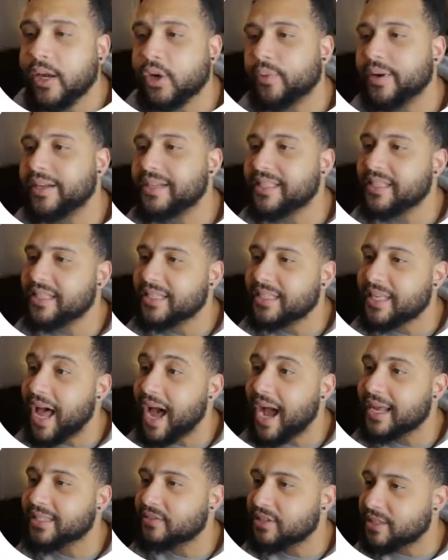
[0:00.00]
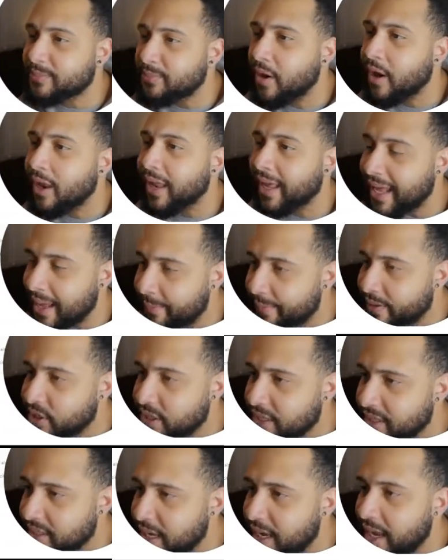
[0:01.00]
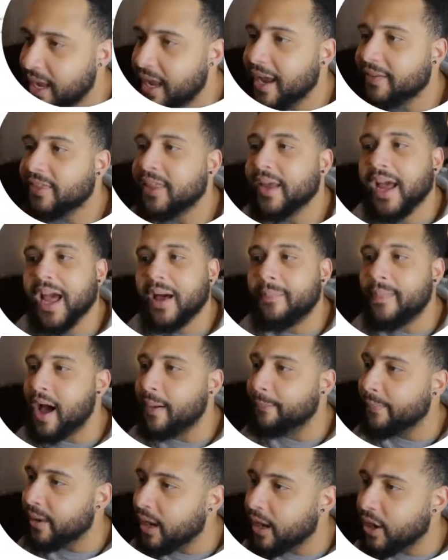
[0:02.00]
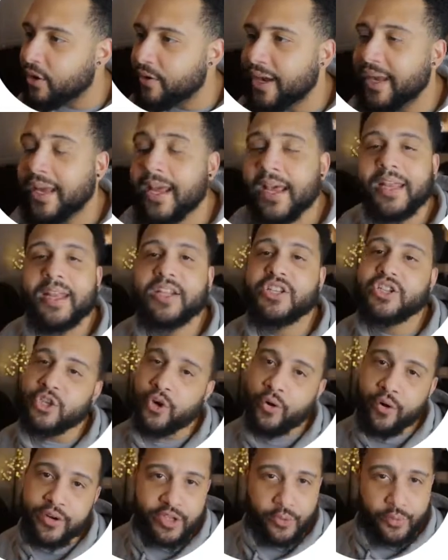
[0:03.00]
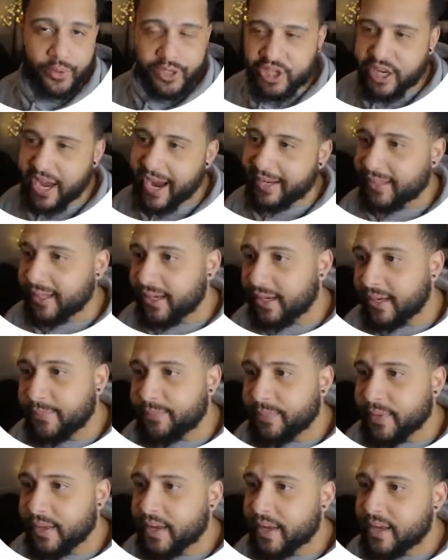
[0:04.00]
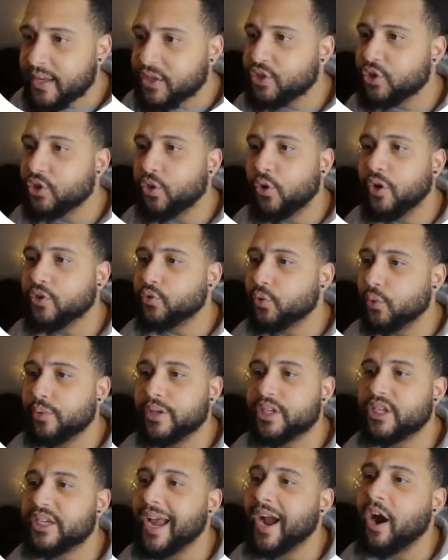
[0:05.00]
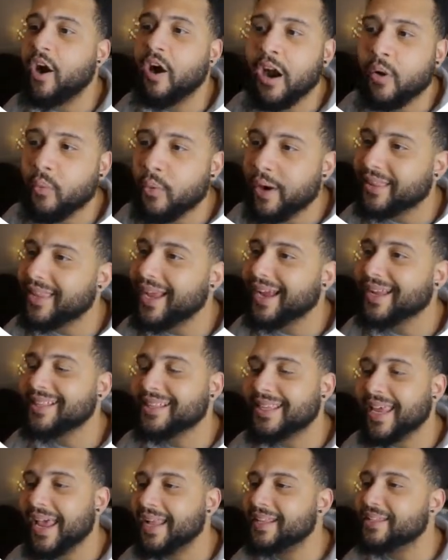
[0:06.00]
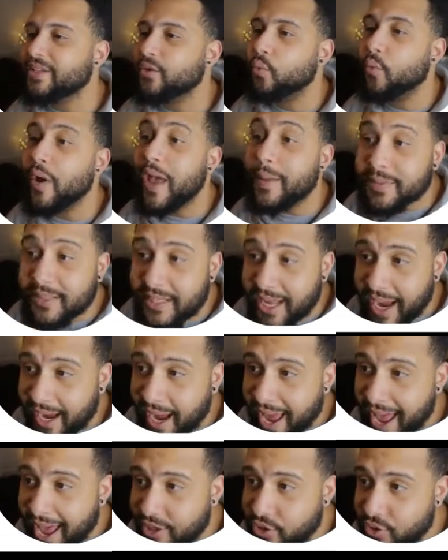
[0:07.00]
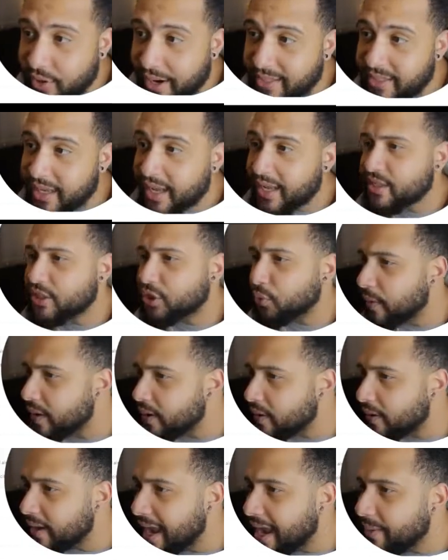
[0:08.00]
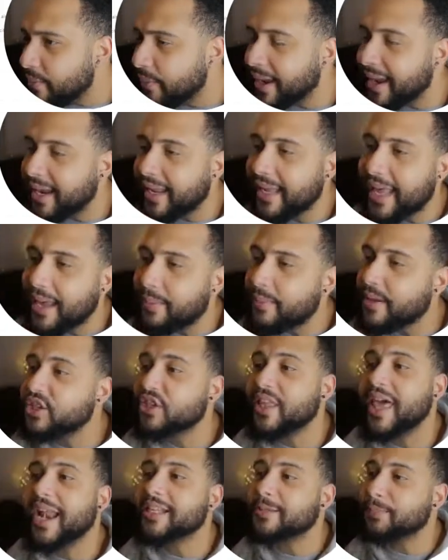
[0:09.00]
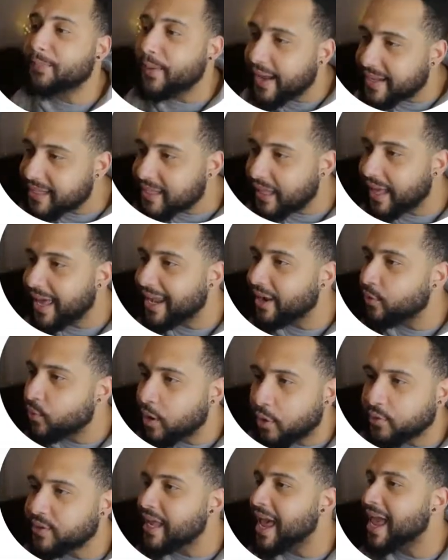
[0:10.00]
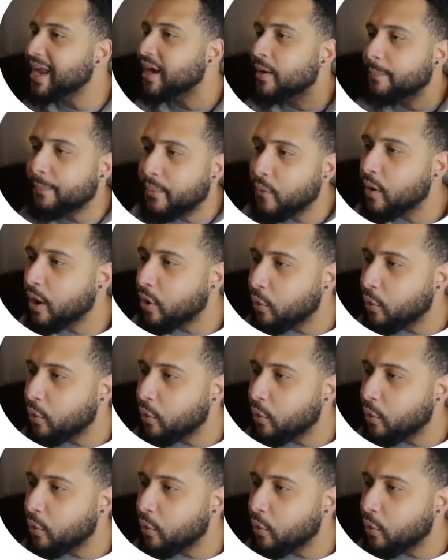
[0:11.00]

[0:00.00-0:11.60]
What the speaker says: increase the size of smaller images. If they come out blurry, the stores are rejecting it. Stores will reject artwork that contains a website address, Twitter name, or any image that is pixelated, rotated, or poor